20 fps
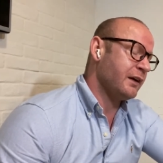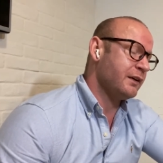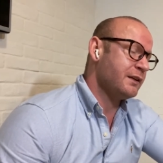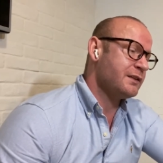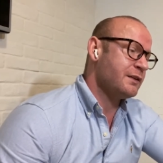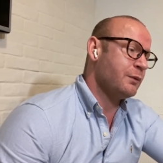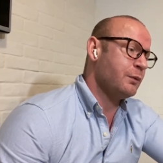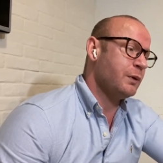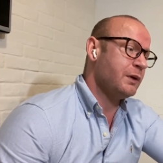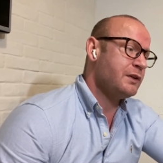
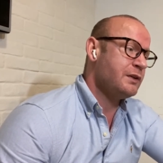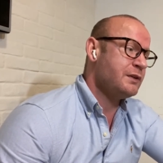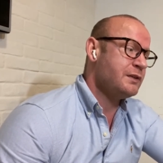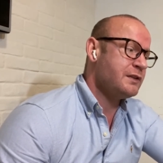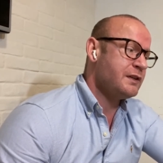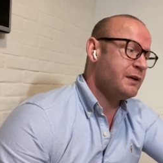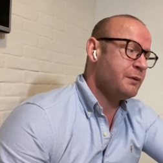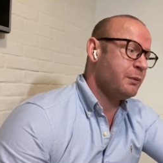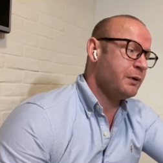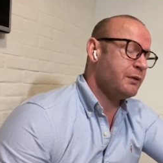So what you
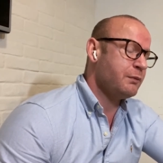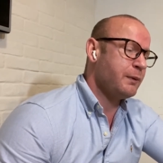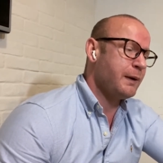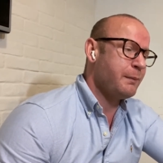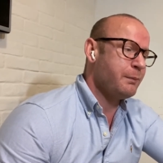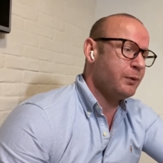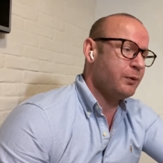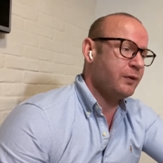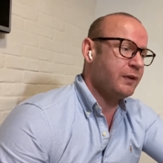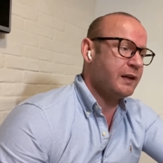see, what Red
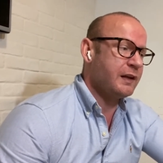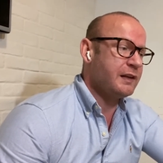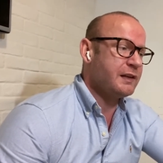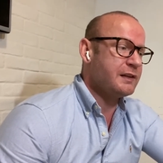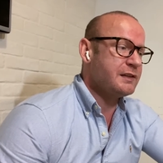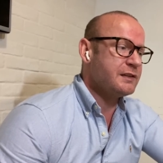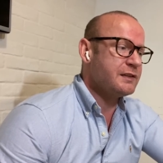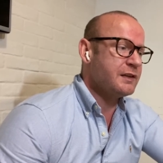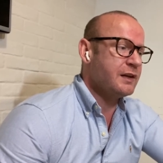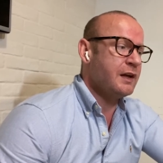Bull did
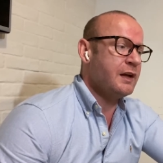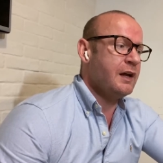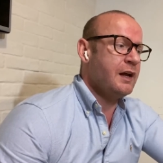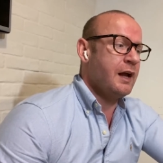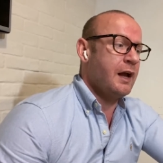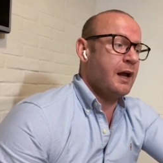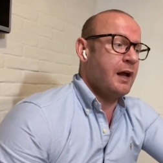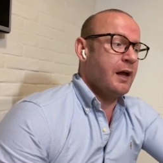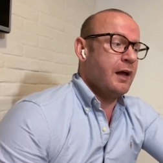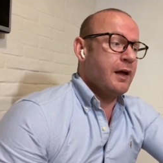is
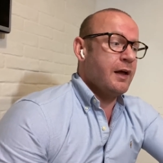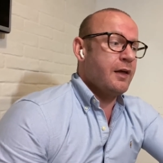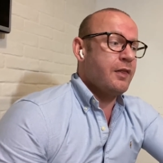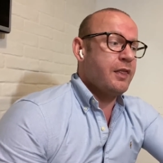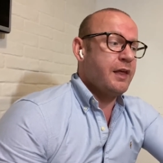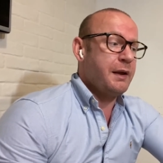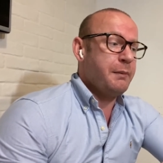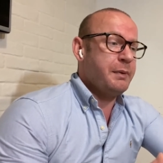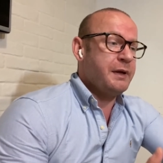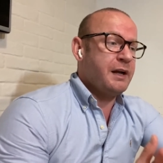
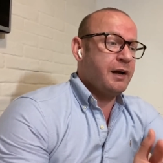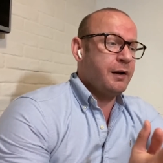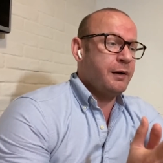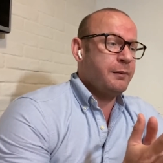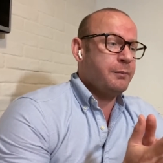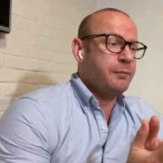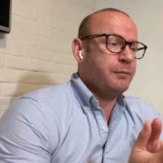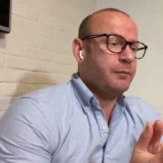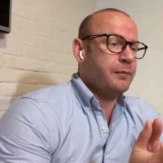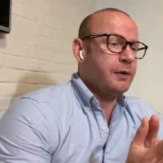they
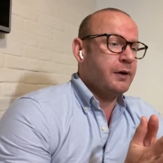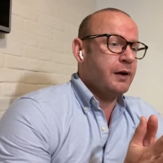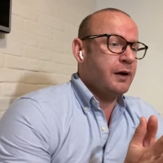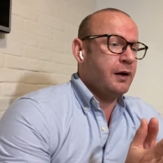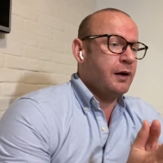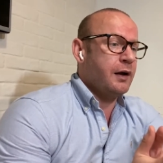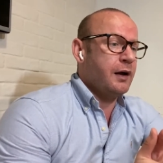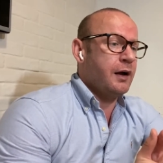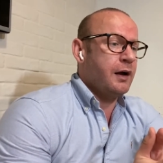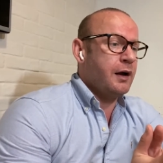become
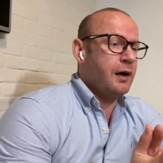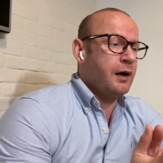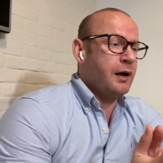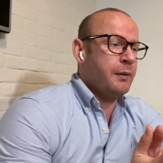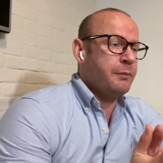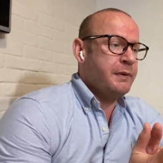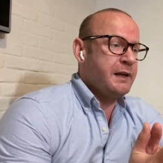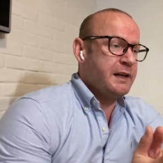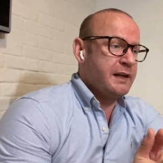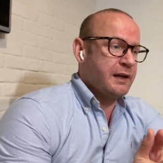a
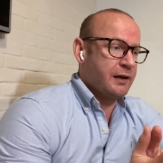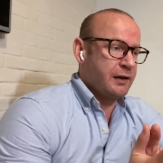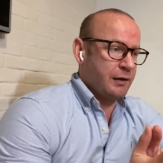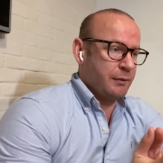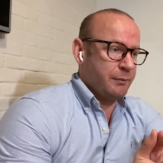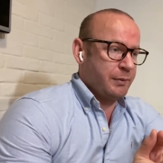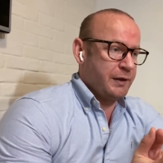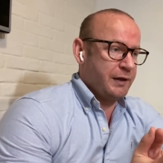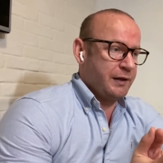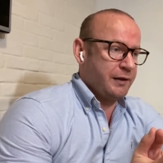media
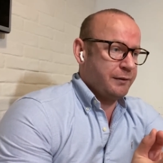company.